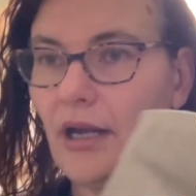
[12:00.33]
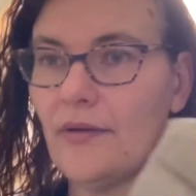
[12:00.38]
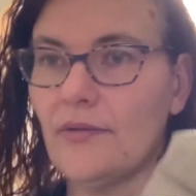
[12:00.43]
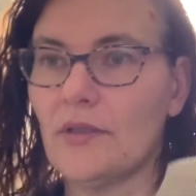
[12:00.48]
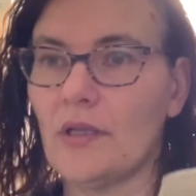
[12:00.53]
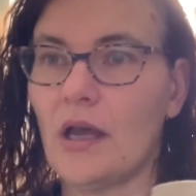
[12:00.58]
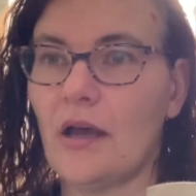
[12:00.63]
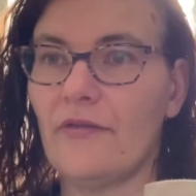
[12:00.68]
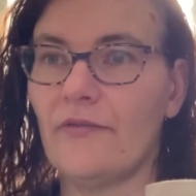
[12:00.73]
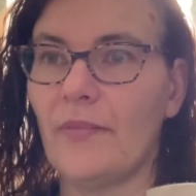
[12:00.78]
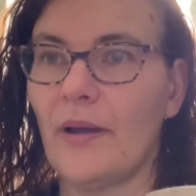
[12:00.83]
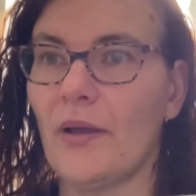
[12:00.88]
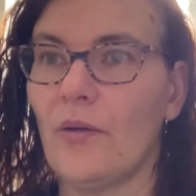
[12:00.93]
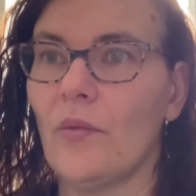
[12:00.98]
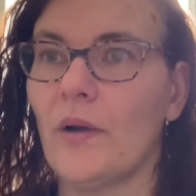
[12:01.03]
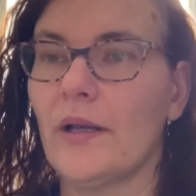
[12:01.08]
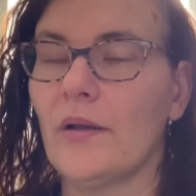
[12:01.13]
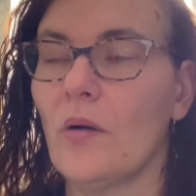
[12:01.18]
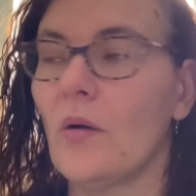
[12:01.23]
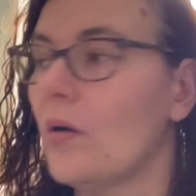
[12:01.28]
I was off by
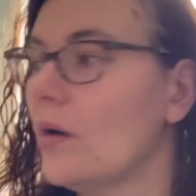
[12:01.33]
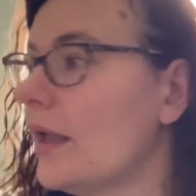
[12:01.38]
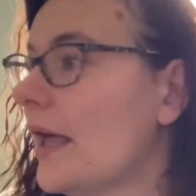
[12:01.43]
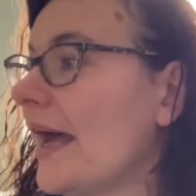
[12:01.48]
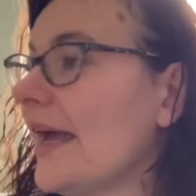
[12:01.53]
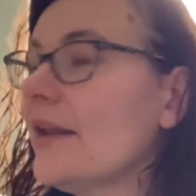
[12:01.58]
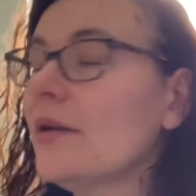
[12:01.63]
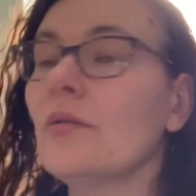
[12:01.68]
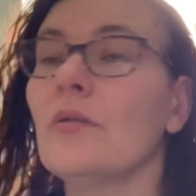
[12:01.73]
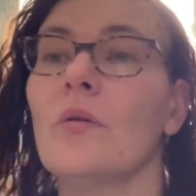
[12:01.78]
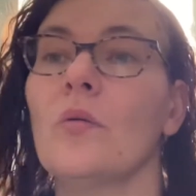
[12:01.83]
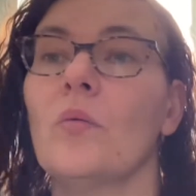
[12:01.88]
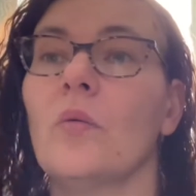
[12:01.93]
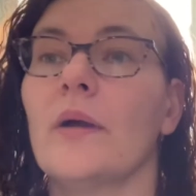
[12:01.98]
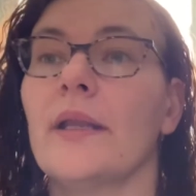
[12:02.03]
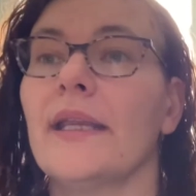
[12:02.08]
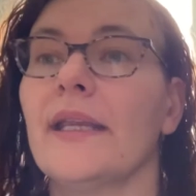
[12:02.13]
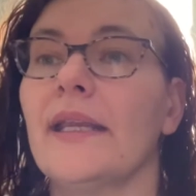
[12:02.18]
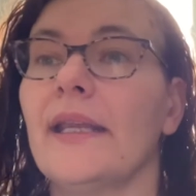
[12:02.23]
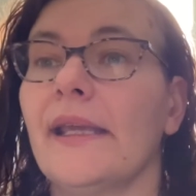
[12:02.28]
one hole. I don't know
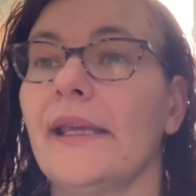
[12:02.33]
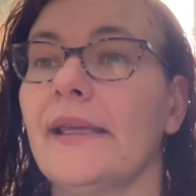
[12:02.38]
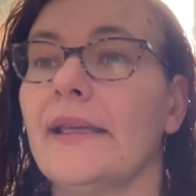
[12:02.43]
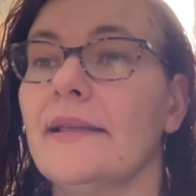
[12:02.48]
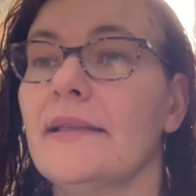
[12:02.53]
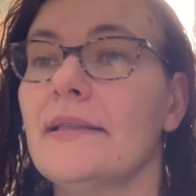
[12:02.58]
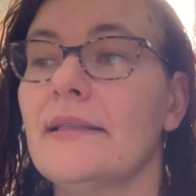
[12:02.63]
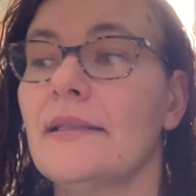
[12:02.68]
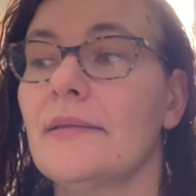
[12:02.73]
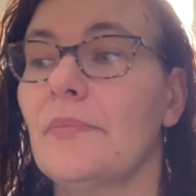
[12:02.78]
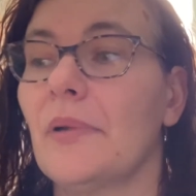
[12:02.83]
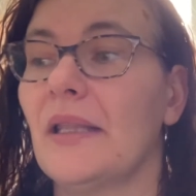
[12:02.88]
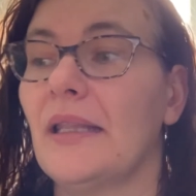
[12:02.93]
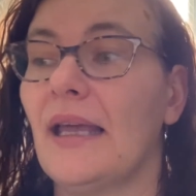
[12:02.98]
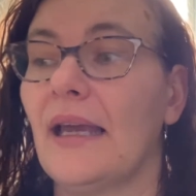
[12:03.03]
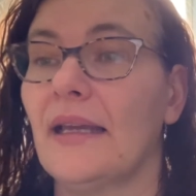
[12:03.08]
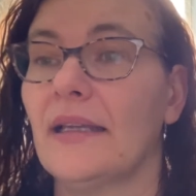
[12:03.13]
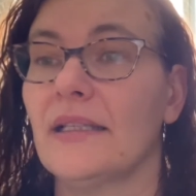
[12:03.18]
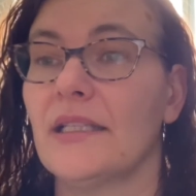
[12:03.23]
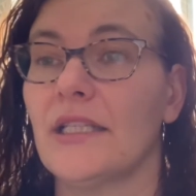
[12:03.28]
what it is, but
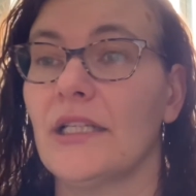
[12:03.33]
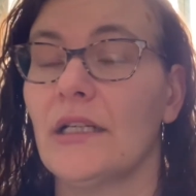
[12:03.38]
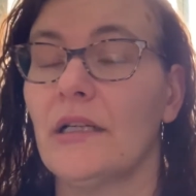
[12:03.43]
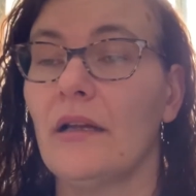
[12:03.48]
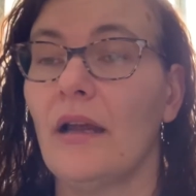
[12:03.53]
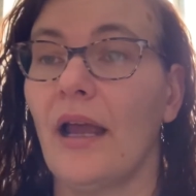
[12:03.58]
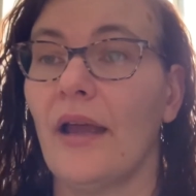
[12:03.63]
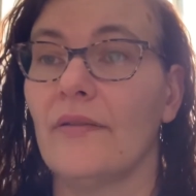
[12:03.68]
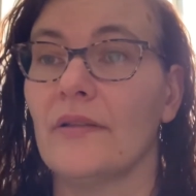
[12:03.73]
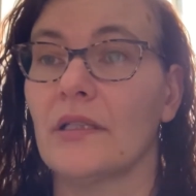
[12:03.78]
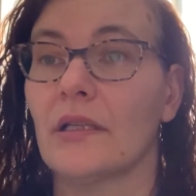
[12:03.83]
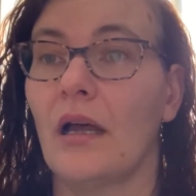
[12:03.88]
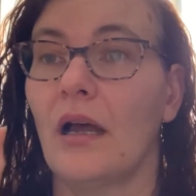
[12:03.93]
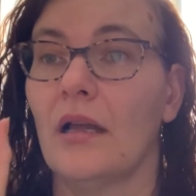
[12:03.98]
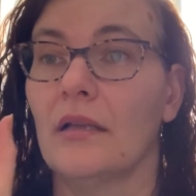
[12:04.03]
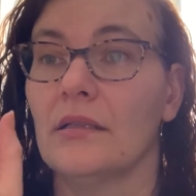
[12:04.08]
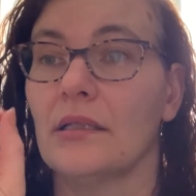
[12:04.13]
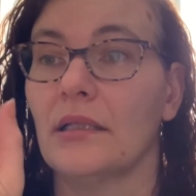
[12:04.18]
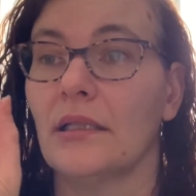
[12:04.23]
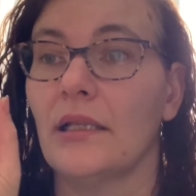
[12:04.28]
last year I was
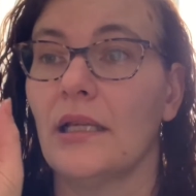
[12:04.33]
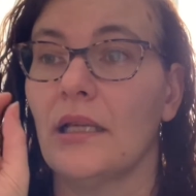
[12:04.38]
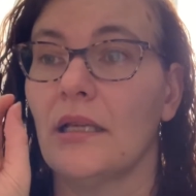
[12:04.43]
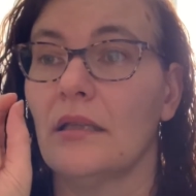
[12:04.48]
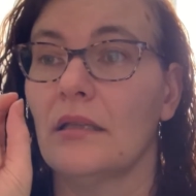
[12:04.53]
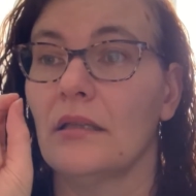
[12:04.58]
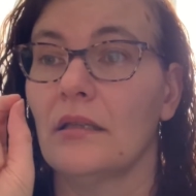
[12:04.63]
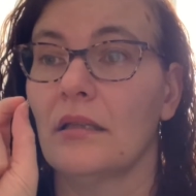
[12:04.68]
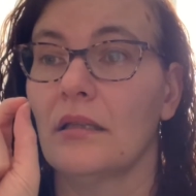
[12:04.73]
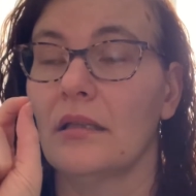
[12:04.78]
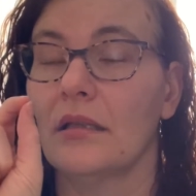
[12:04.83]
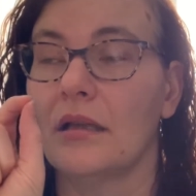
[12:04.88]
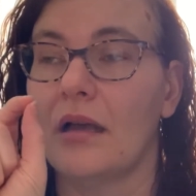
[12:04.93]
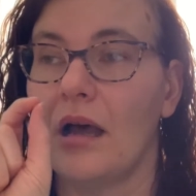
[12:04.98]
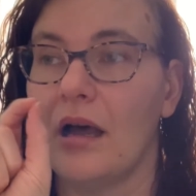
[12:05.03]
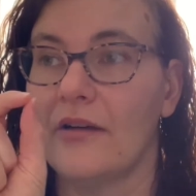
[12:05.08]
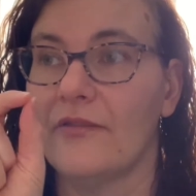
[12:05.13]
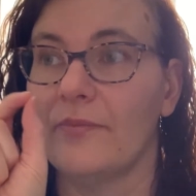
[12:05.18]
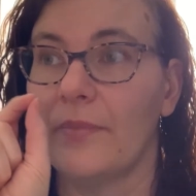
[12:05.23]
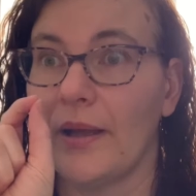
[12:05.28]
constantly
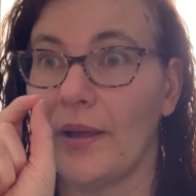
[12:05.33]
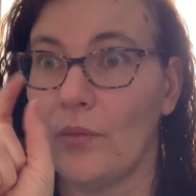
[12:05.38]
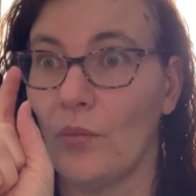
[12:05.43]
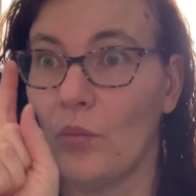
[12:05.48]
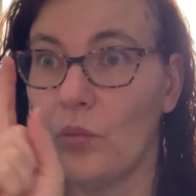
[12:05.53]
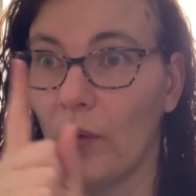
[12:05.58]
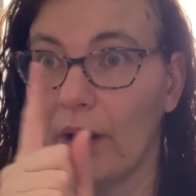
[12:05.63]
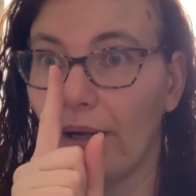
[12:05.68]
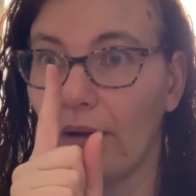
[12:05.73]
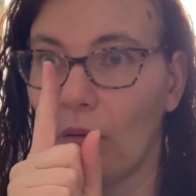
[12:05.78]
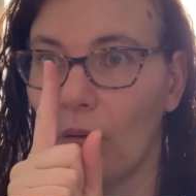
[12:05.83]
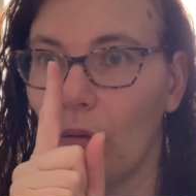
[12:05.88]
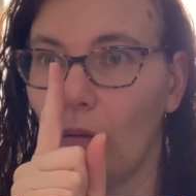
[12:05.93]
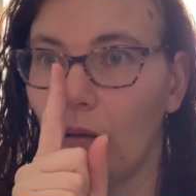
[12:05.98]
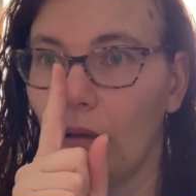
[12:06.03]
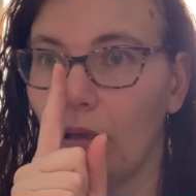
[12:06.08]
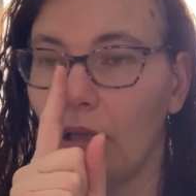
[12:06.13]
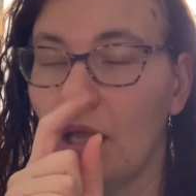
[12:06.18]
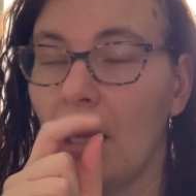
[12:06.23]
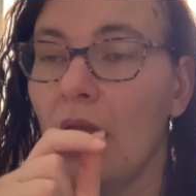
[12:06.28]
off by one
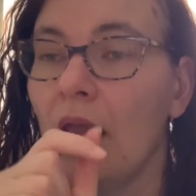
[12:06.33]
hole.